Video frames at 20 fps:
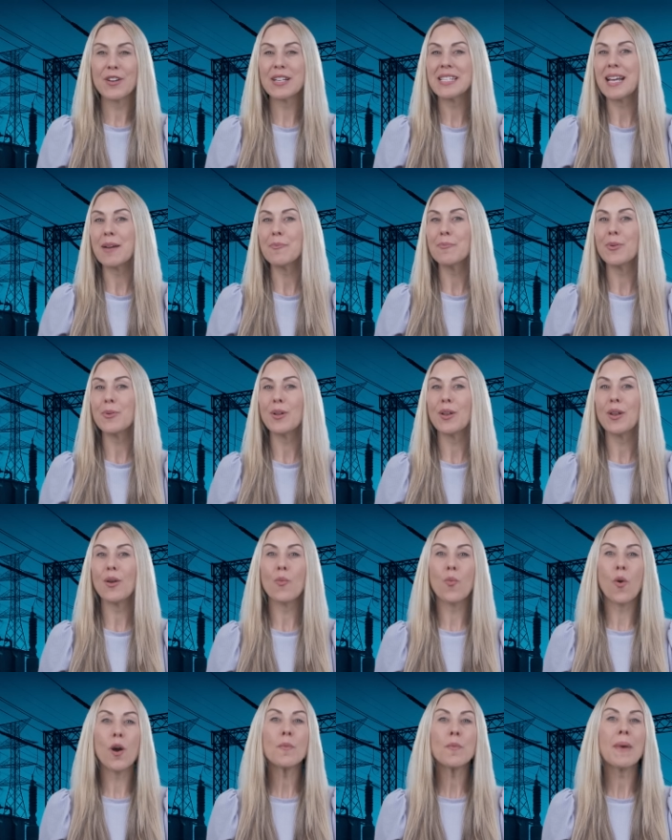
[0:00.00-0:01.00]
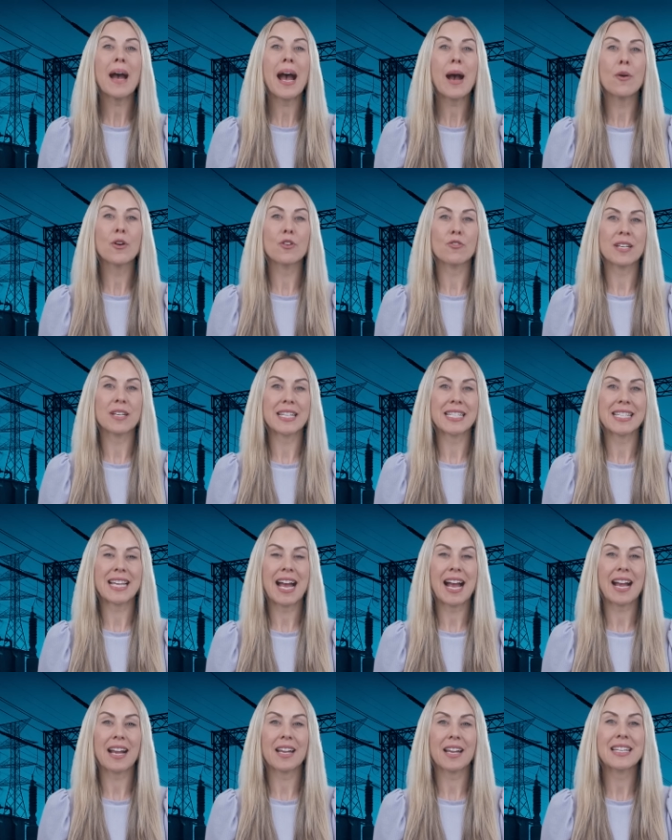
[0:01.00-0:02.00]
For example, one power grid attack